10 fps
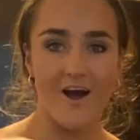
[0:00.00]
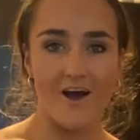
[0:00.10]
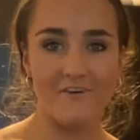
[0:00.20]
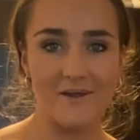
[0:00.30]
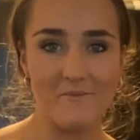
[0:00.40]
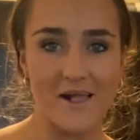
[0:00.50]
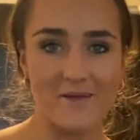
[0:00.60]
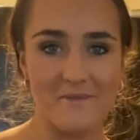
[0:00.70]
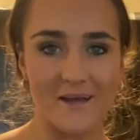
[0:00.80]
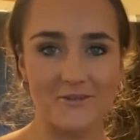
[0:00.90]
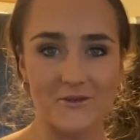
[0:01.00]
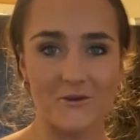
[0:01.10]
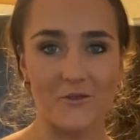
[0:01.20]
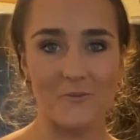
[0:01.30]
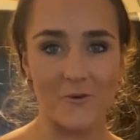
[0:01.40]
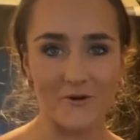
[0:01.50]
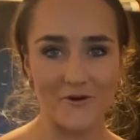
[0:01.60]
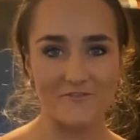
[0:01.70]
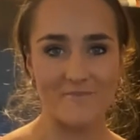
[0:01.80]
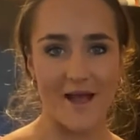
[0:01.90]
Alright, welcome back to another one
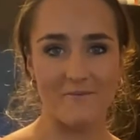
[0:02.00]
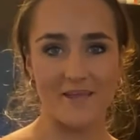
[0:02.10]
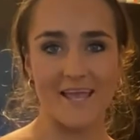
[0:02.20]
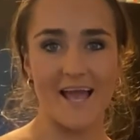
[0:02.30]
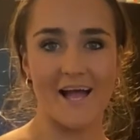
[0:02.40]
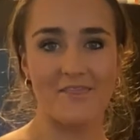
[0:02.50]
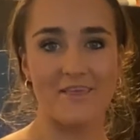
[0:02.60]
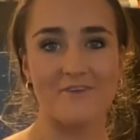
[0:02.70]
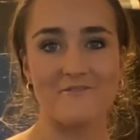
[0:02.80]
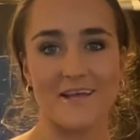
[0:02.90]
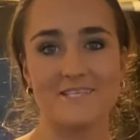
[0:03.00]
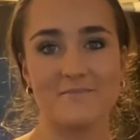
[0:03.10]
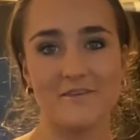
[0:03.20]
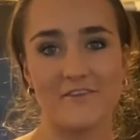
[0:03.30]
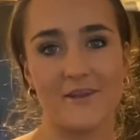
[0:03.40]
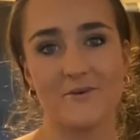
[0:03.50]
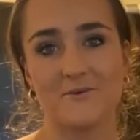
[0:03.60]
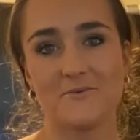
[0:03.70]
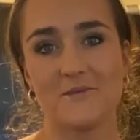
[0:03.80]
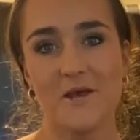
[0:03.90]
of my wee healthy recipe
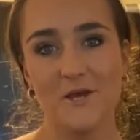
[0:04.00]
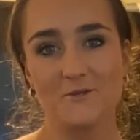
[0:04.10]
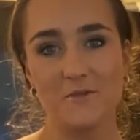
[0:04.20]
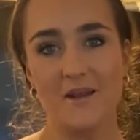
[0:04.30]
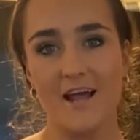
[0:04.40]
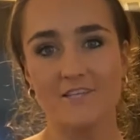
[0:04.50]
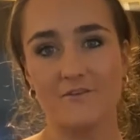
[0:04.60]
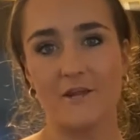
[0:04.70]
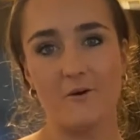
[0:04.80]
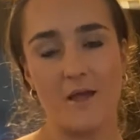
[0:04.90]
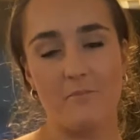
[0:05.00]
videos. So the last video I